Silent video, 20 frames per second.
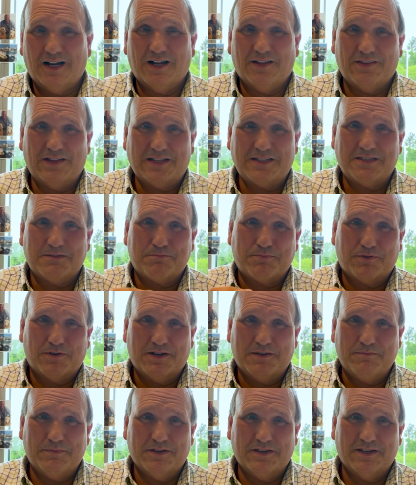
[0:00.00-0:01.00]
That's a
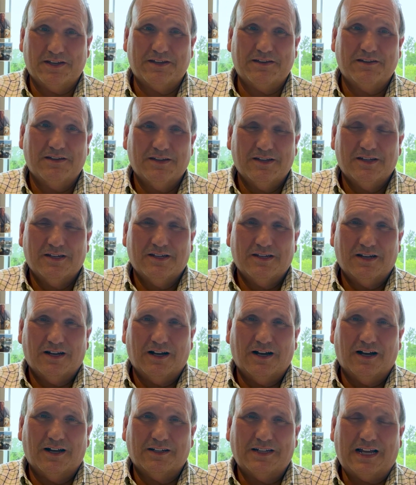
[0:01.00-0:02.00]
pretty big,
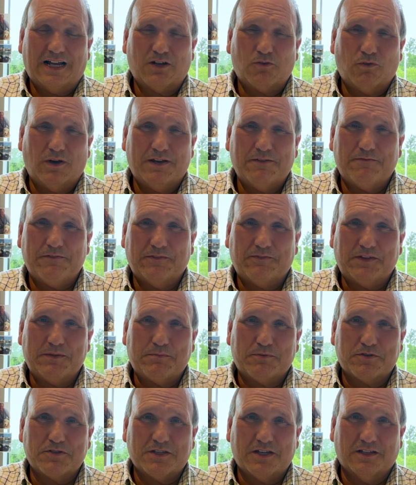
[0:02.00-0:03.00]
not quite
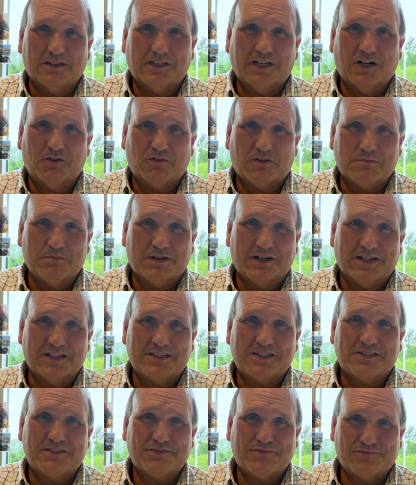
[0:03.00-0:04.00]
50% lower, but
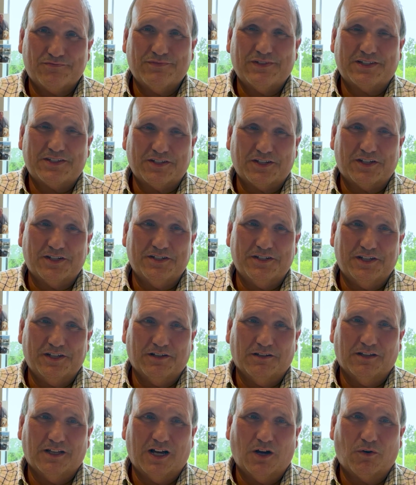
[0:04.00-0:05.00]
it's a good
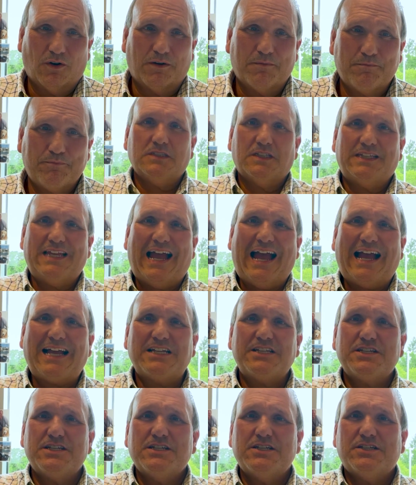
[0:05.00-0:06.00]
deal lower.
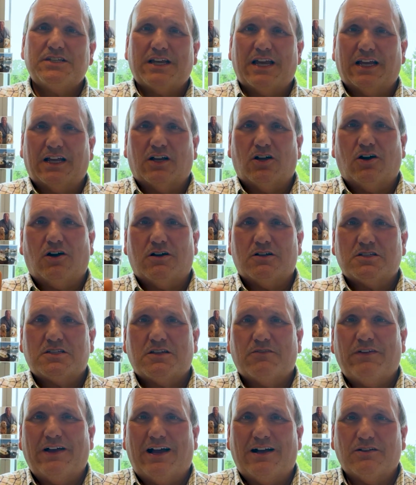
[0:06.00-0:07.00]
Taxes and cost
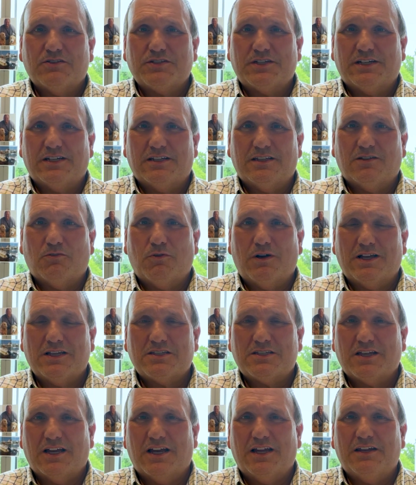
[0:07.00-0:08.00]
of housing in the
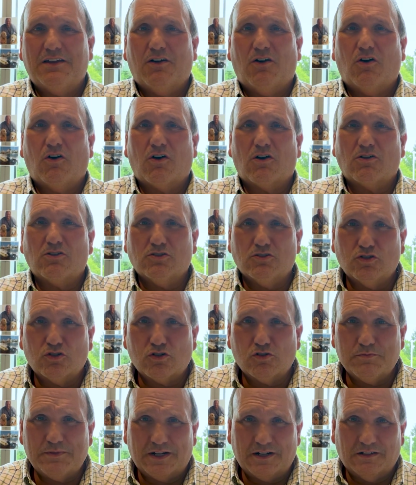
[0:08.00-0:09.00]
West End are a
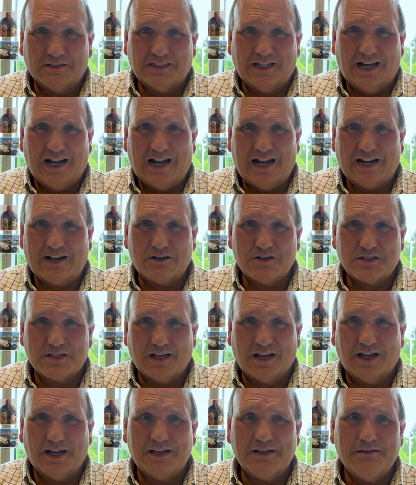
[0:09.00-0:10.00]
little bit on the higher
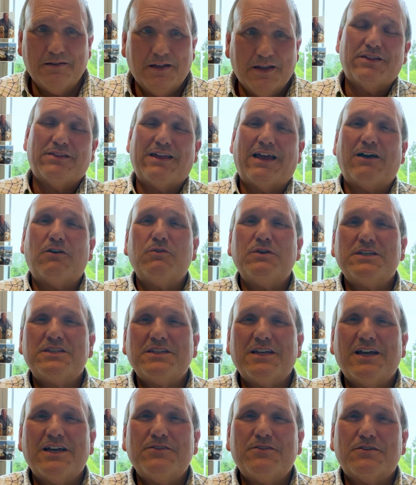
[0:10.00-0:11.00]
side. They always
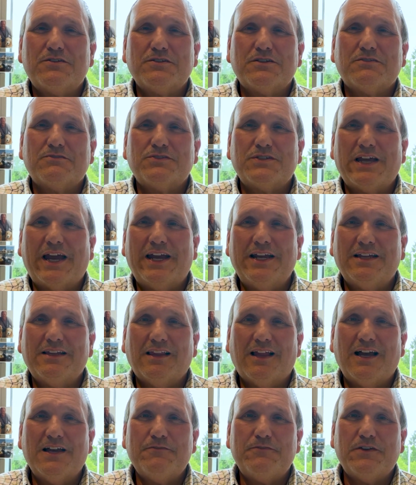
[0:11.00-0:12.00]
say there's a saying in
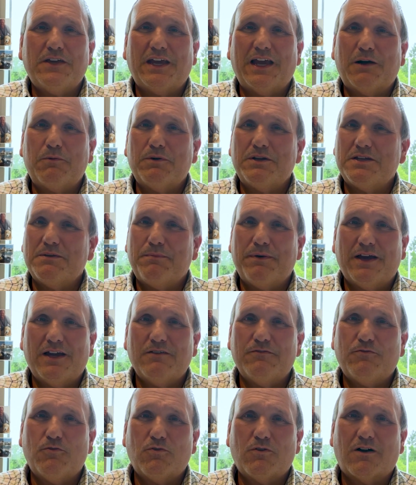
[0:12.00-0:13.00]
life, you get what you pay
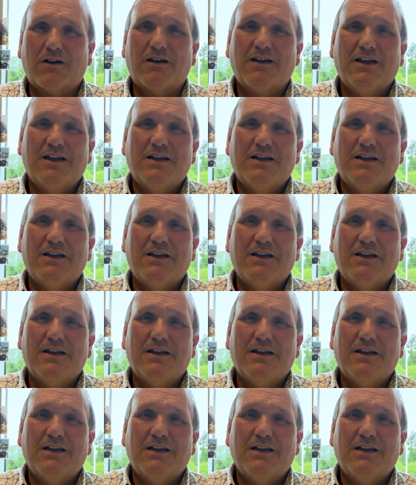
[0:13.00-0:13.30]
for.